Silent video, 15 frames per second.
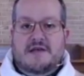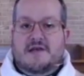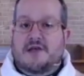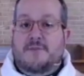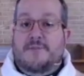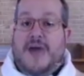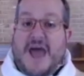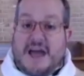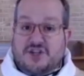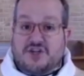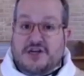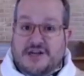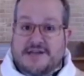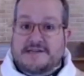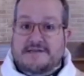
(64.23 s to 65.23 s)

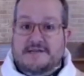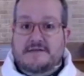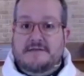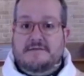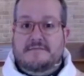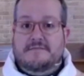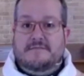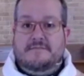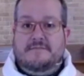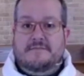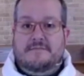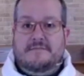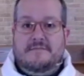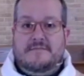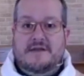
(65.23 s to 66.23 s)
compassionate.
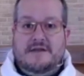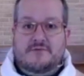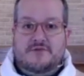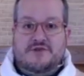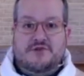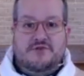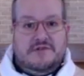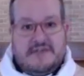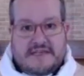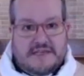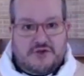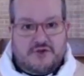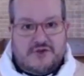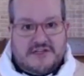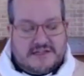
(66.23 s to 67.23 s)
It was certainly
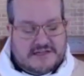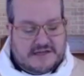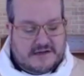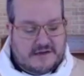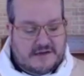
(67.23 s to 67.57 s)
interesting,